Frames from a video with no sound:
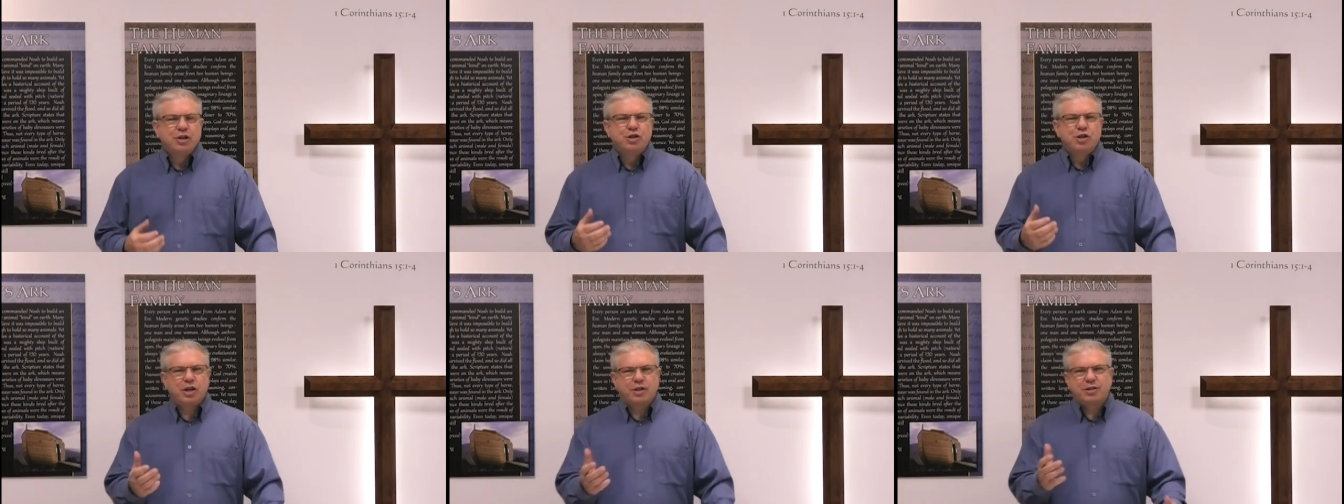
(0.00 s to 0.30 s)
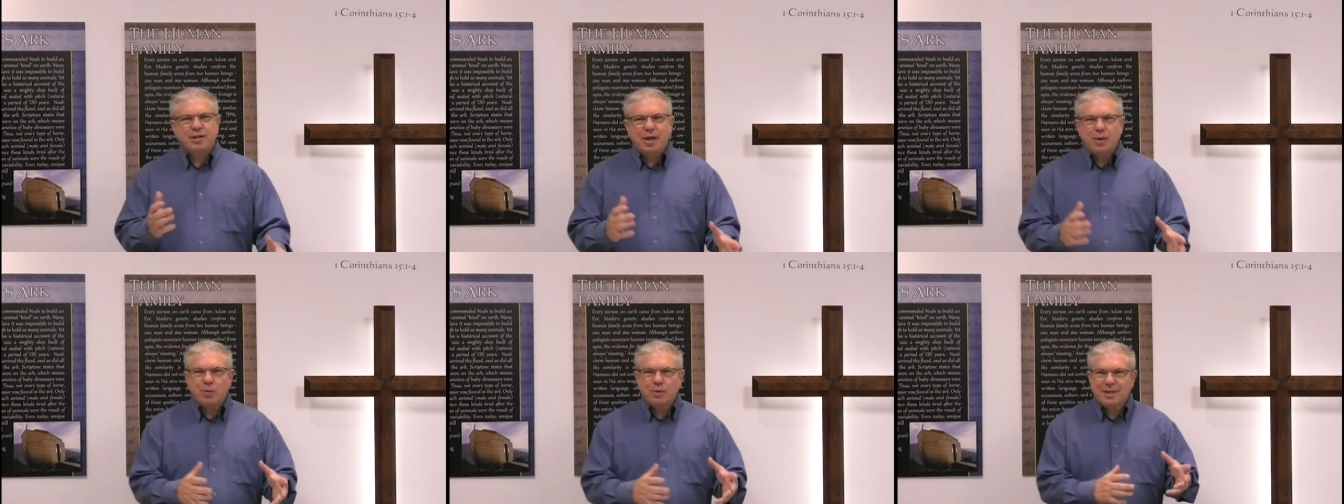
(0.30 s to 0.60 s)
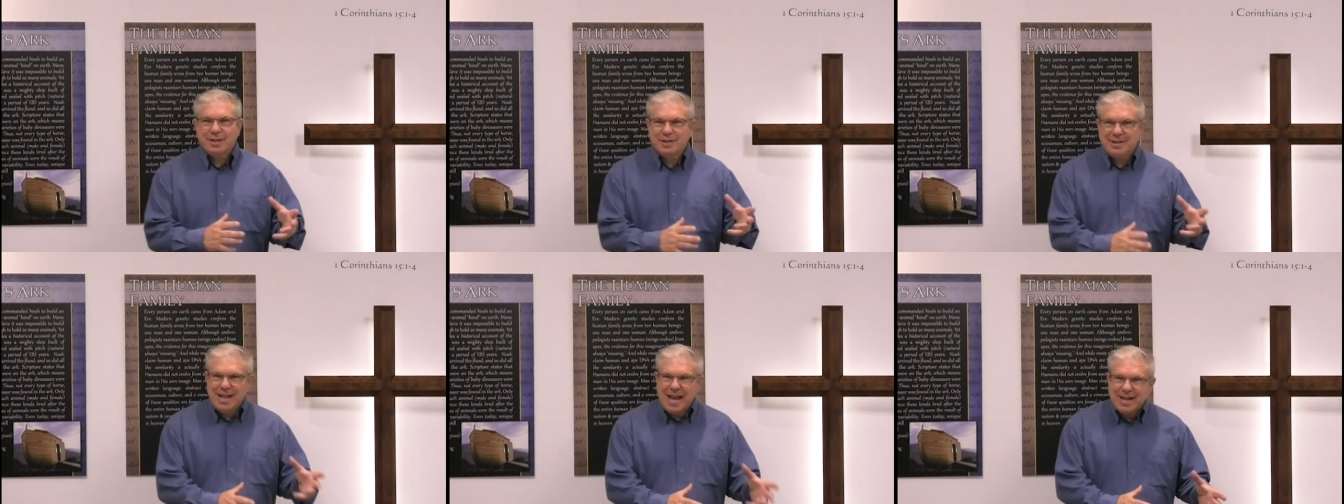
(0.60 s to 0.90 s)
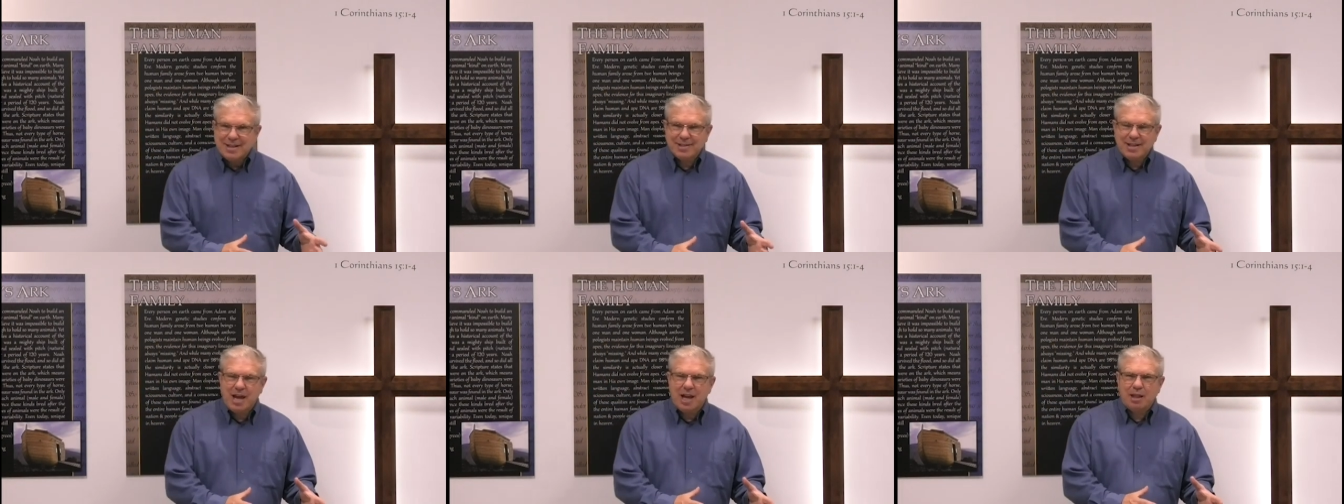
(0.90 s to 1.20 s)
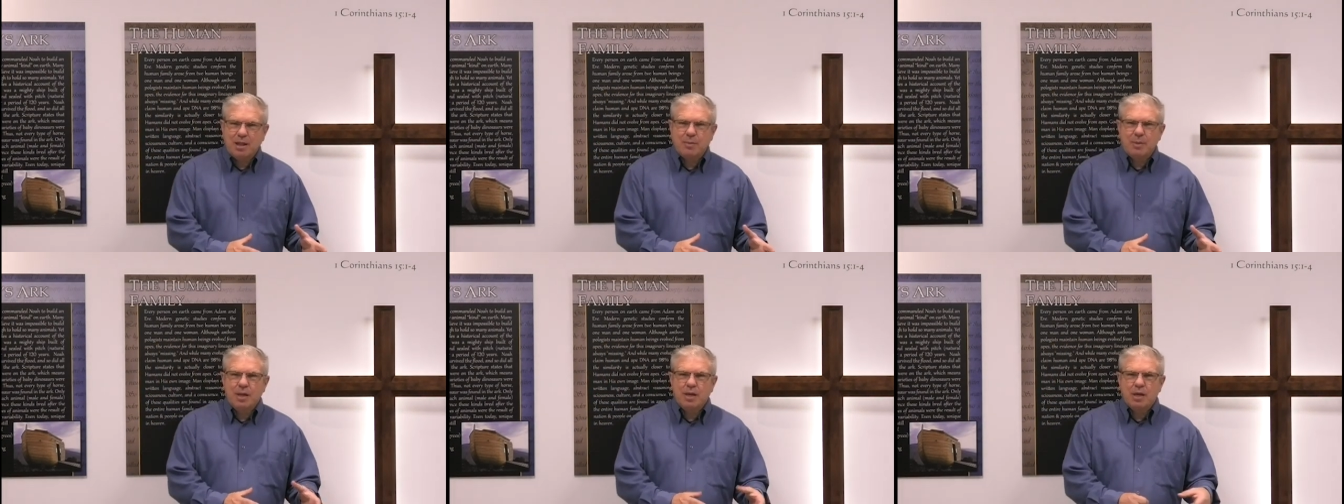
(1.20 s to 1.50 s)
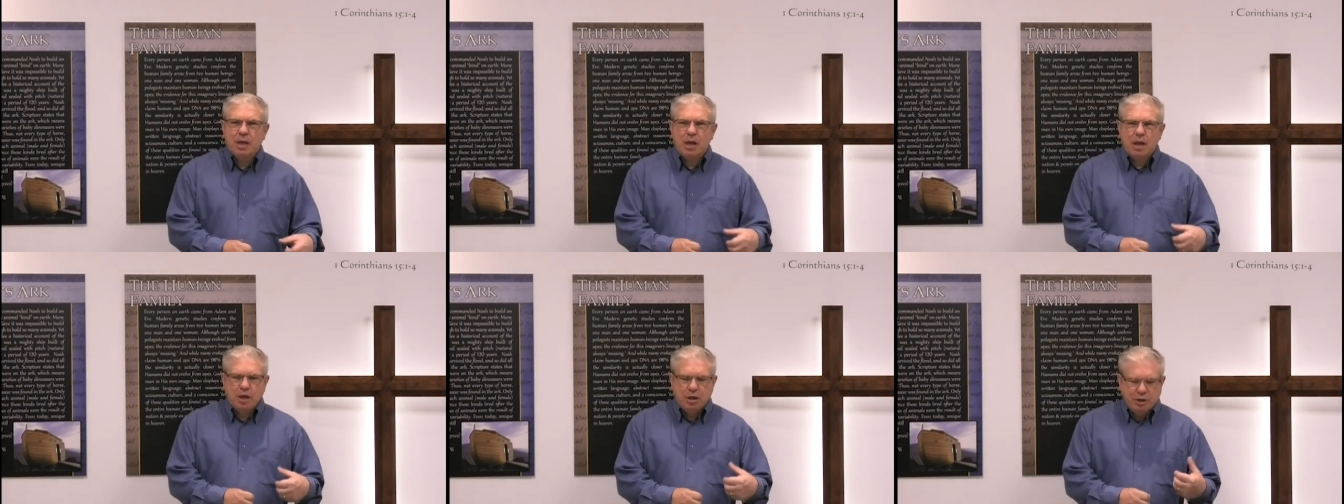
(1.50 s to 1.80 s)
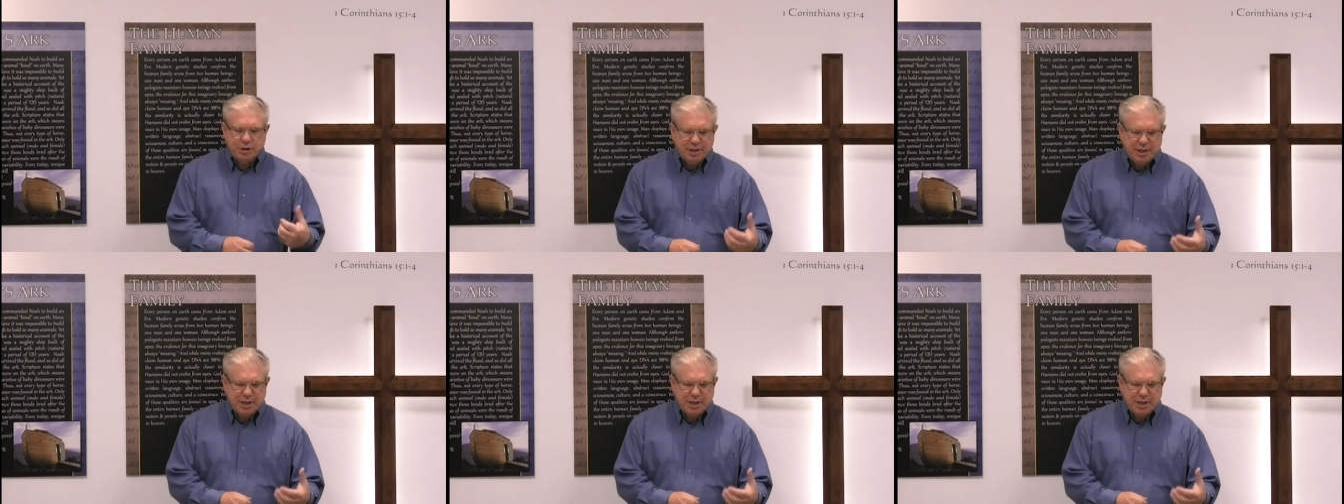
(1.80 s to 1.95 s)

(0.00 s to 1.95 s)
Just like with the next element, you